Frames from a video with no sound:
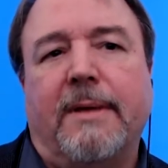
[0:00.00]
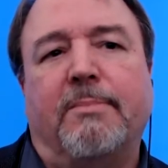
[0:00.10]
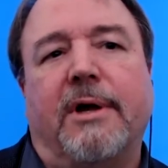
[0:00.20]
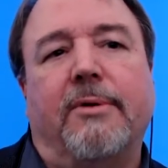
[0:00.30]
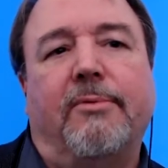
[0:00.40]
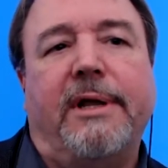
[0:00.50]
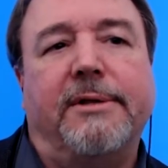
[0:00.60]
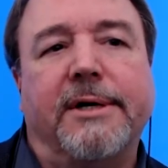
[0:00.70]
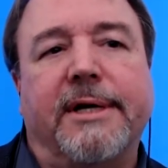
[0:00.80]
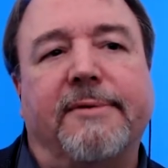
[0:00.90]
but we
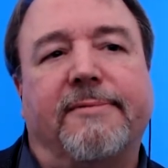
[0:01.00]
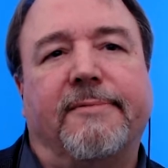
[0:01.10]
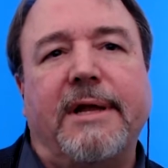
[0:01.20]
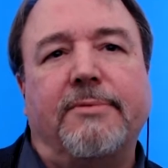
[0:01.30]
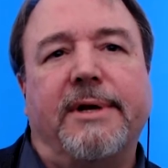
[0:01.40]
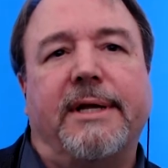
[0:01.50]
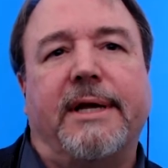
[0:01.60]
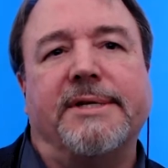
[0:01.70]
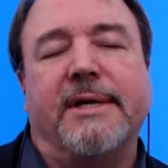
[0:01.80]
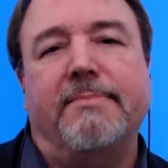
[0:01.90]
look at frequent
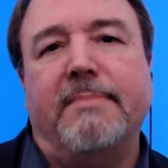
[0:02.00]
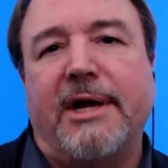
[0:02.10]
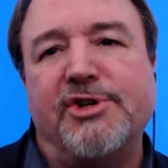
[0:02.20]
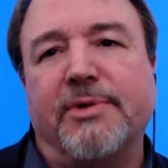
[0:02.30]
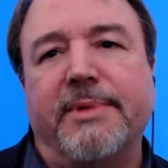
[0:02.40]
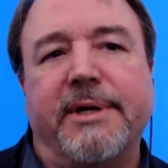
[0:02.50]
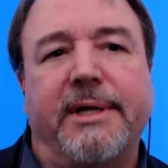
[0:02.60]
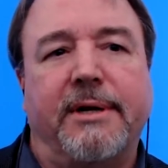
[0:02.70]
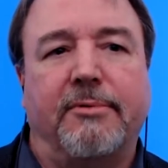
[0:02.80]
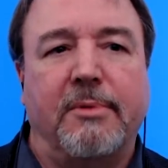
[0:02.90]
as a measurement
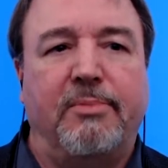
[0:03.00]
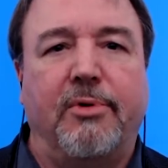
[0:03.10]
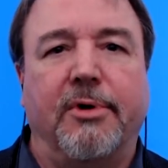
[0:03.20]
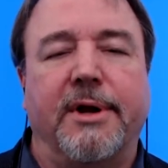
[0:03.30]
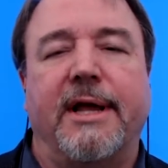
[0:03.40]
in a report